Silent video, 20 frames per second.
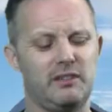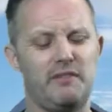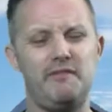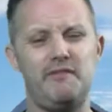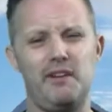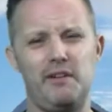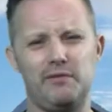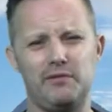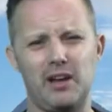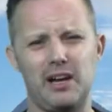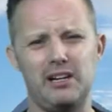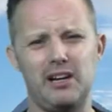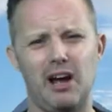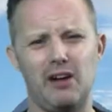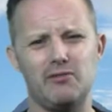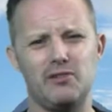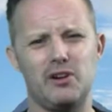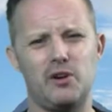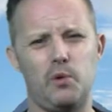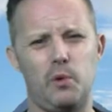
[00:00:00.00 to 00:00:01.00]

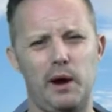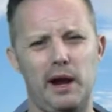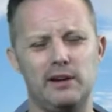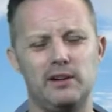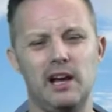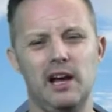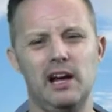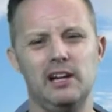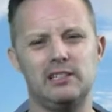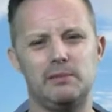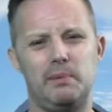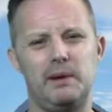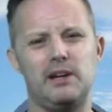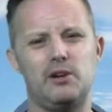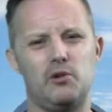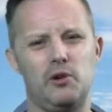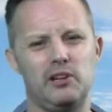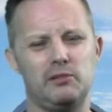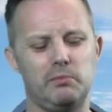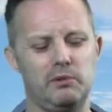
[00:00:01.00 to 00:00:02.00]
£1,500 to be
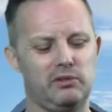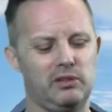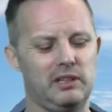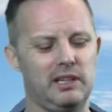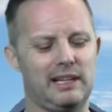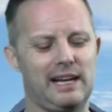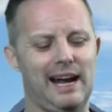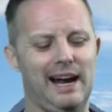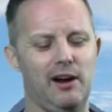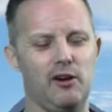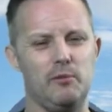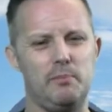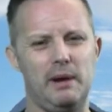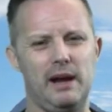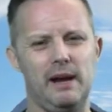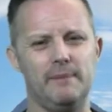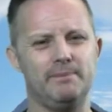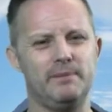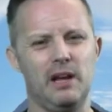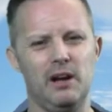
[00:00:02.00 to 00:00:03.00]
Christmas in the
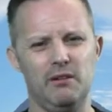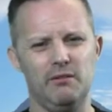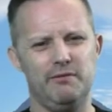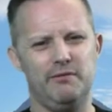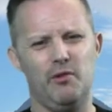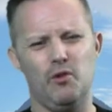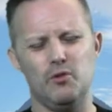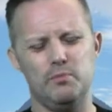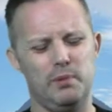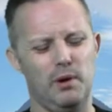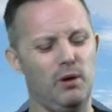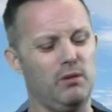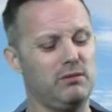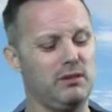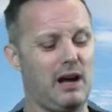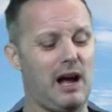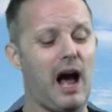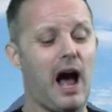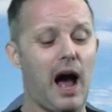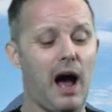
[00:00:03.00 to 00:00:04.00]
Caribbean. 4 board.
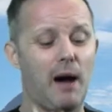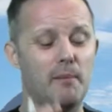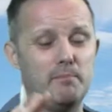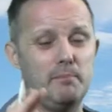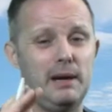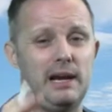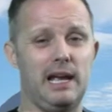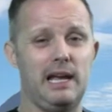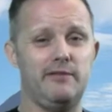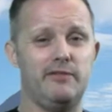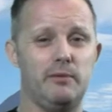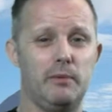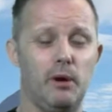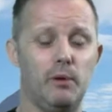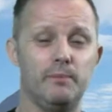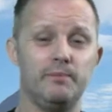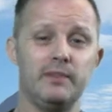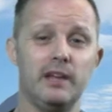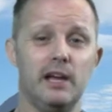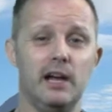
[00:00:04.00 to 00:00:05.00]

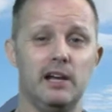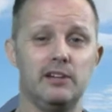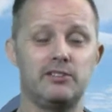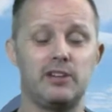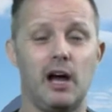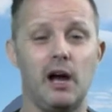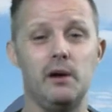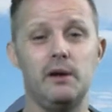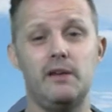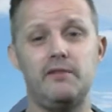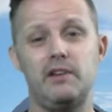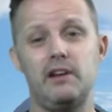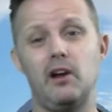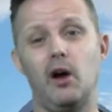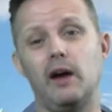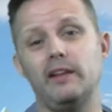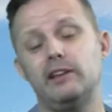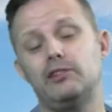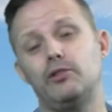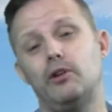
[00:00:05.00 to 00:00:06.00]
Unbelievable. So if you
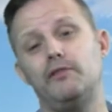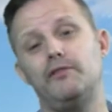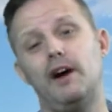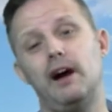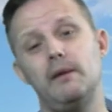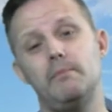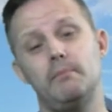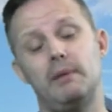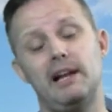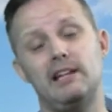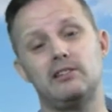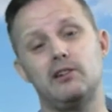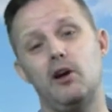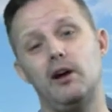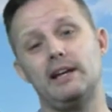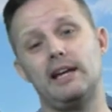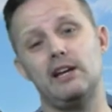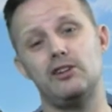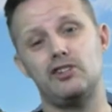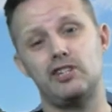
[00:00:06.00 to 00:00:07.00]
like this offer, please
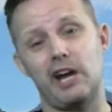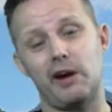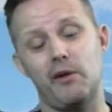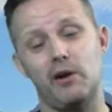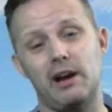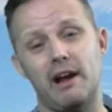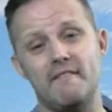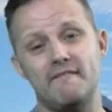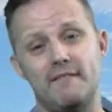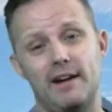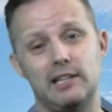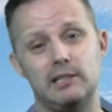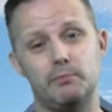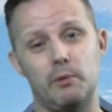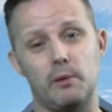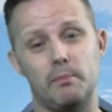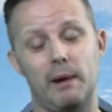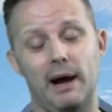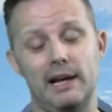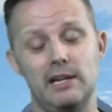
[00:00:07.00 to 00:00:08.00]
like it and share it on our
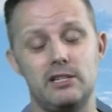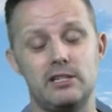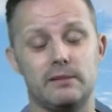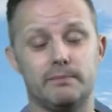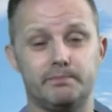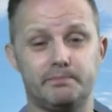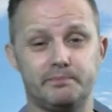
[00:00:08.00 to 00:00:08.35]
Facebook page.